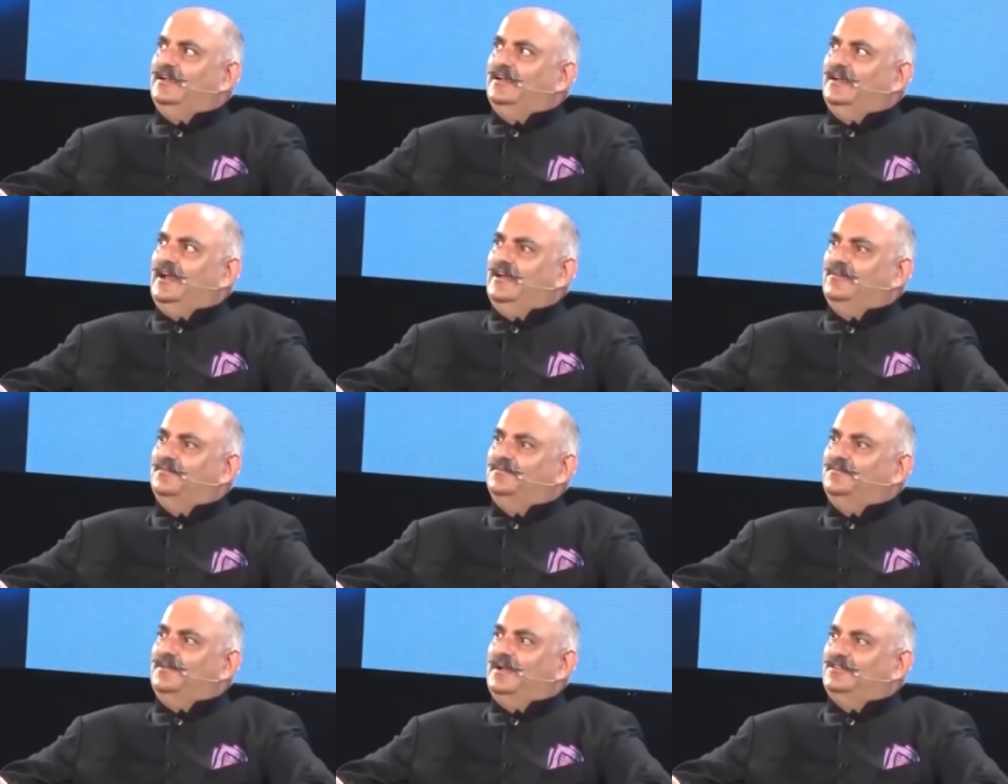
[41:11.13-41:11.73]

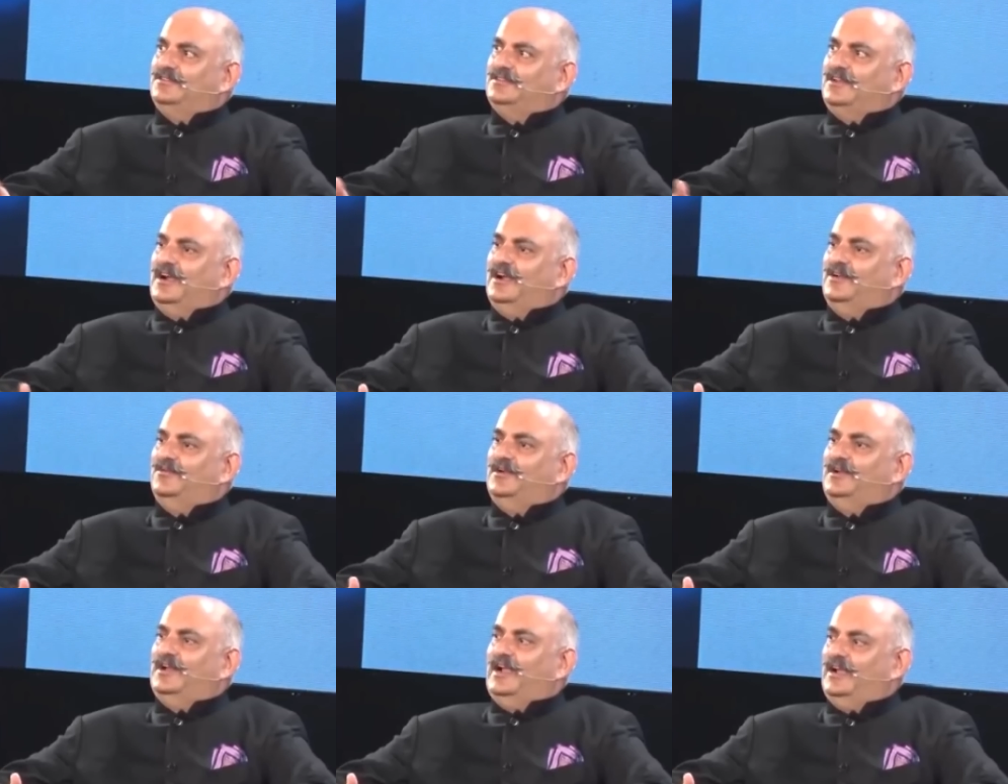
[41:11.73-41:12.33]
I
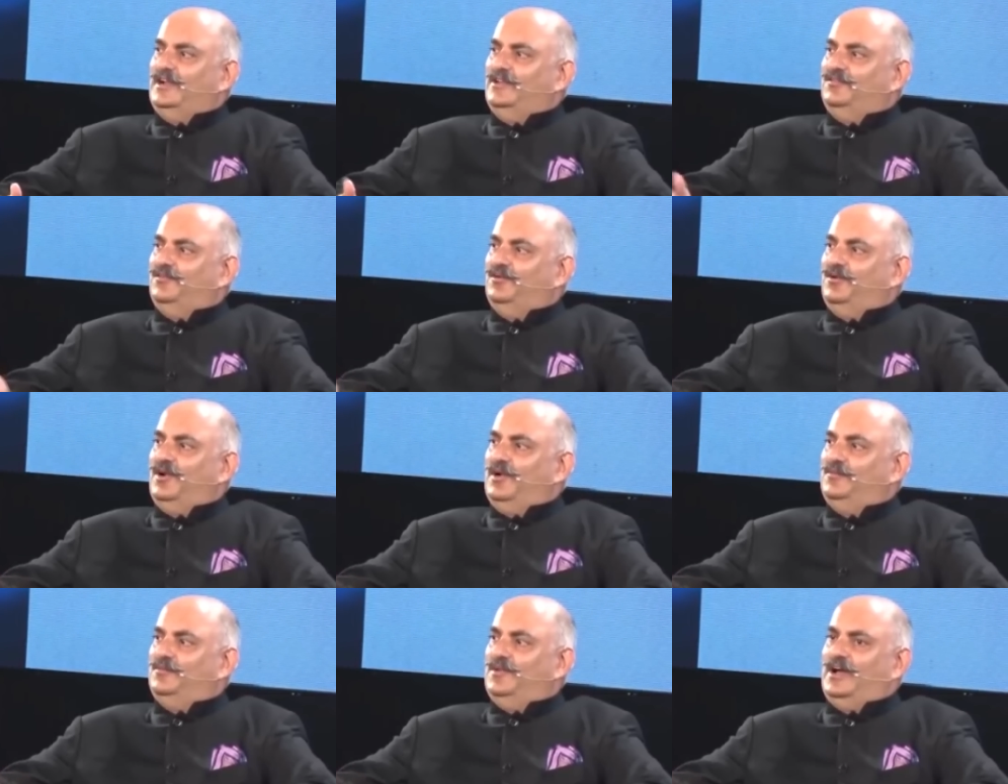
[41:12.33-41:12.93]
started with
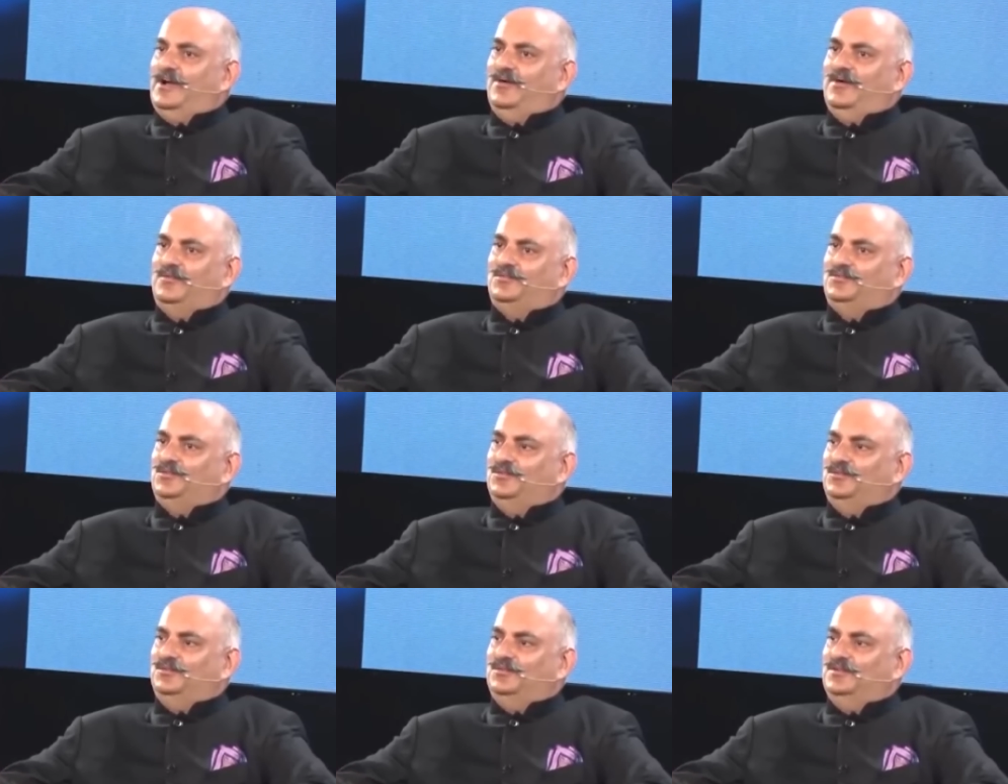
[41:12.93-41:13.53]
94. I'm now
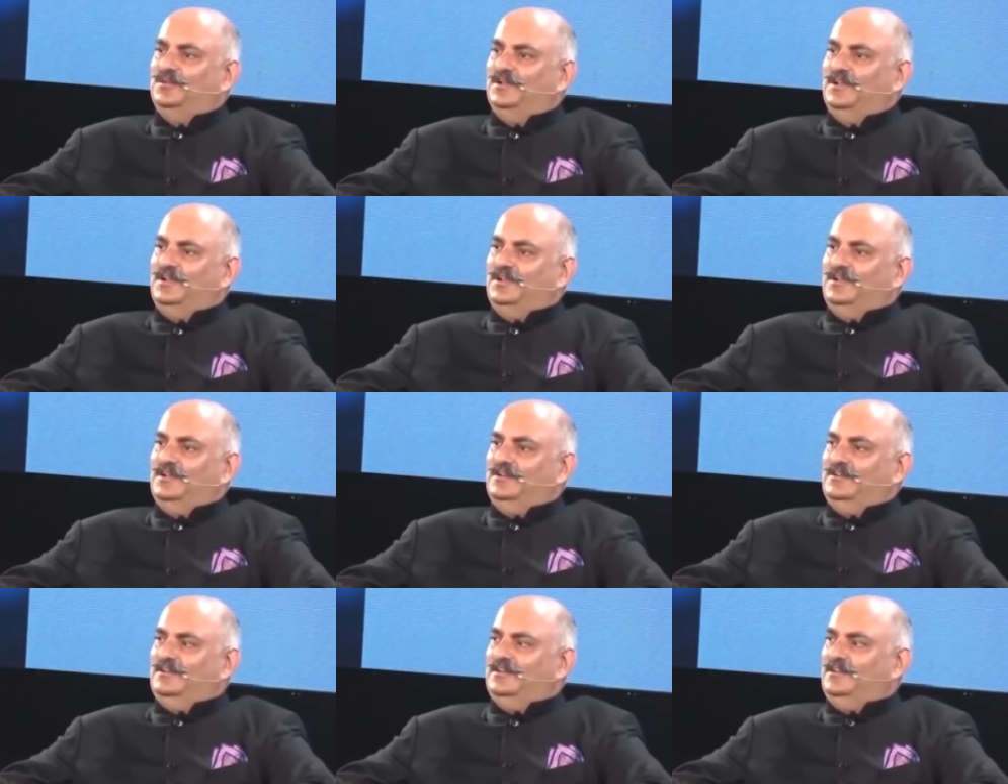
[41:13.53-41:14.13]
up to
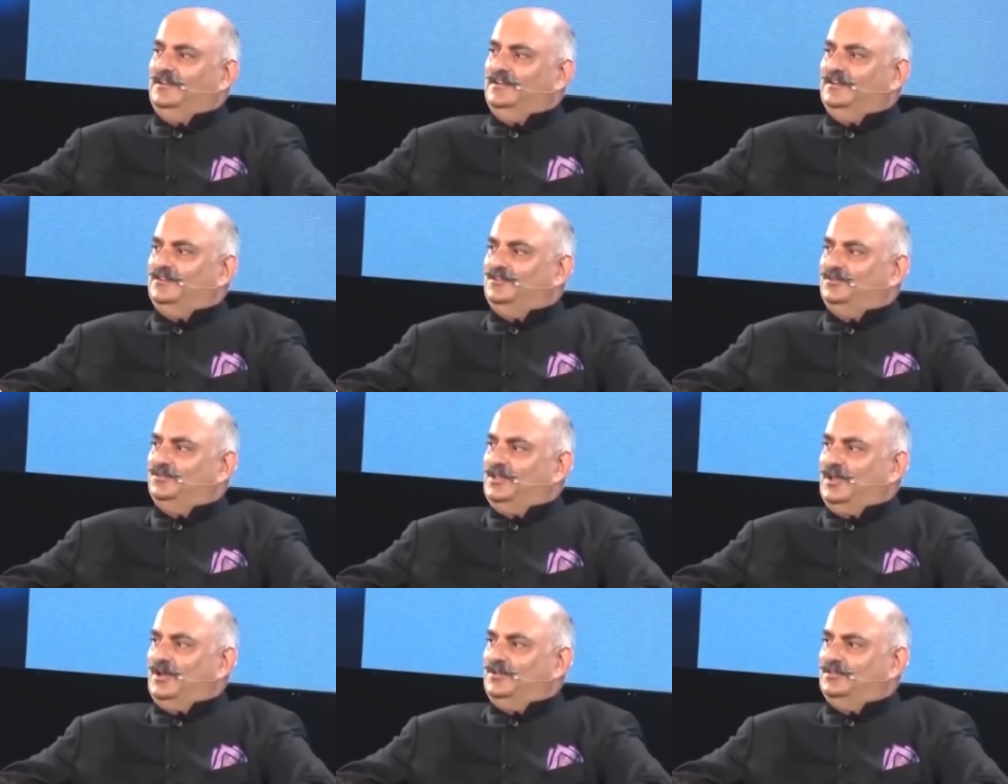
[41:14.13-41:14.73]
the year
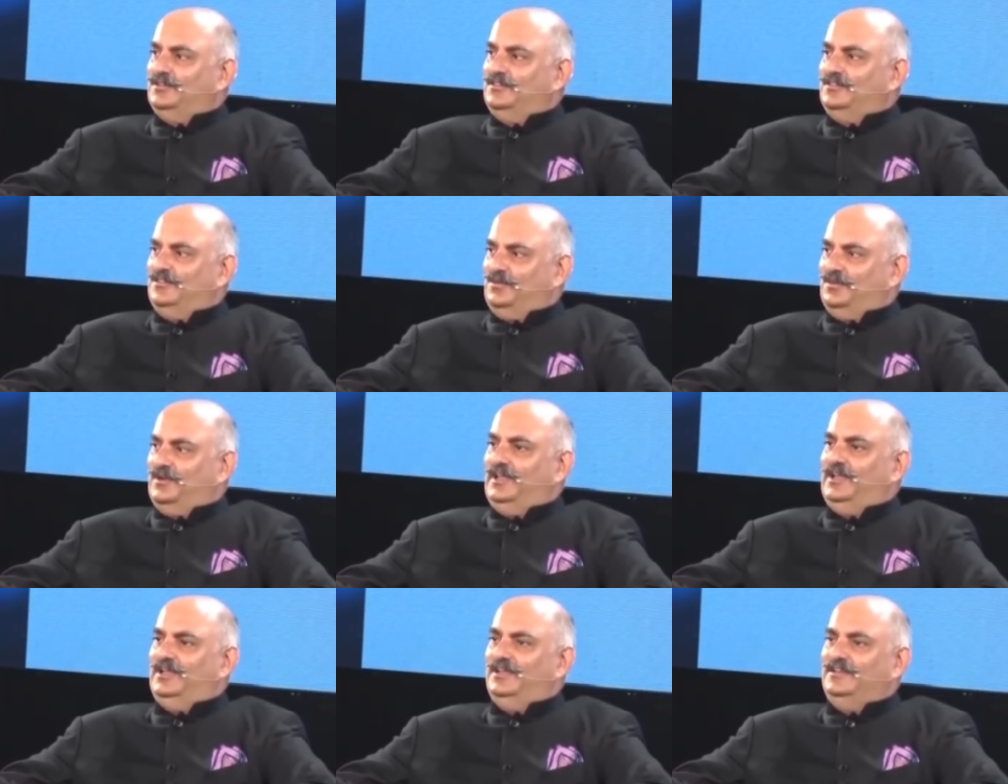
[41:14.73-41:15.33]

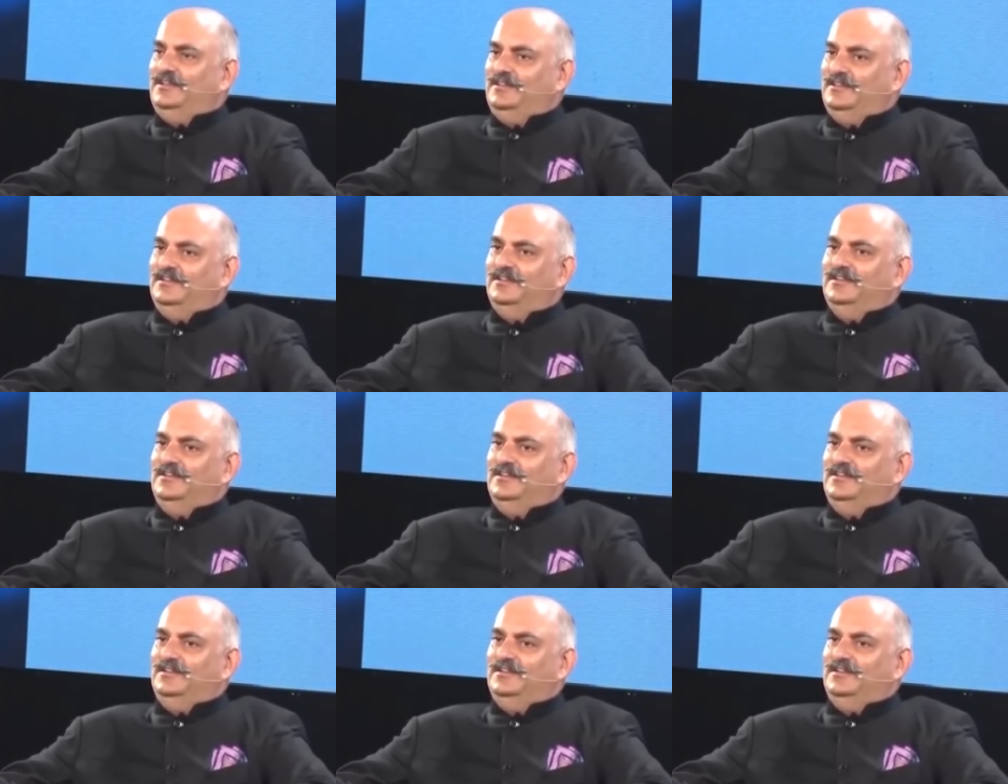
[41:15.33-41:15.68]
2003.